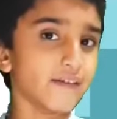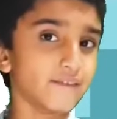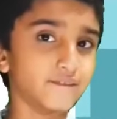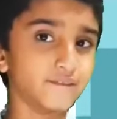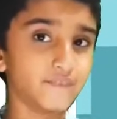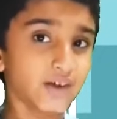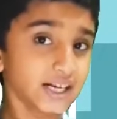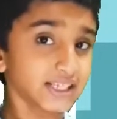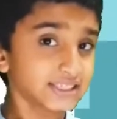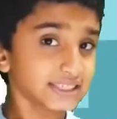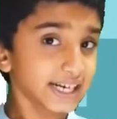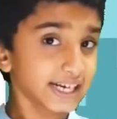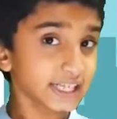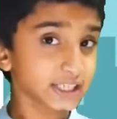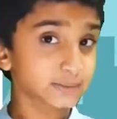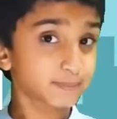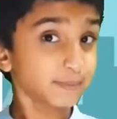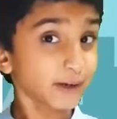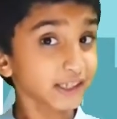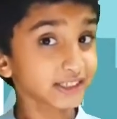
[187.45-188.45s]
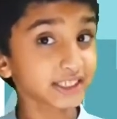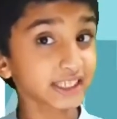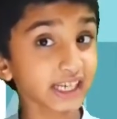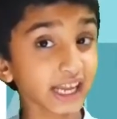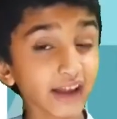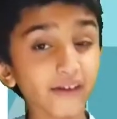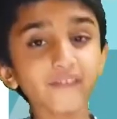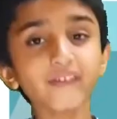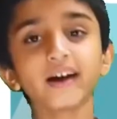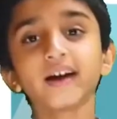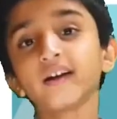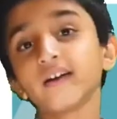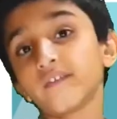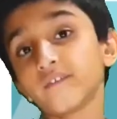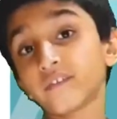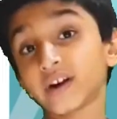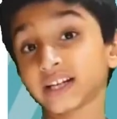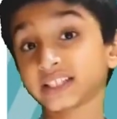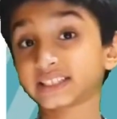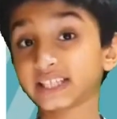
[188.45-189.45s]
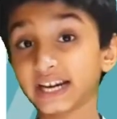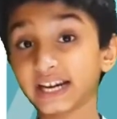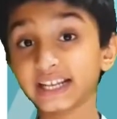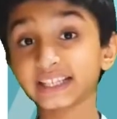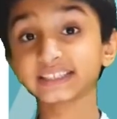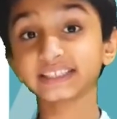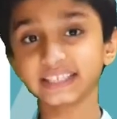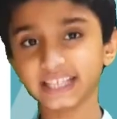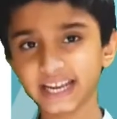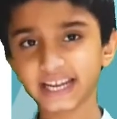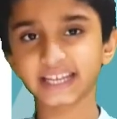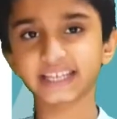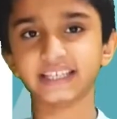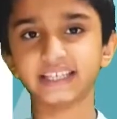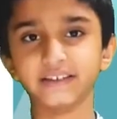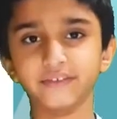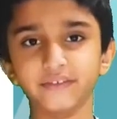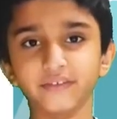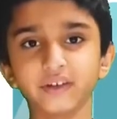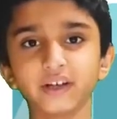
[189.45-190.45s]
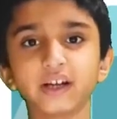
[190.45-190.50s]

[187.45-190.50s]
One side is positive, one side is negative.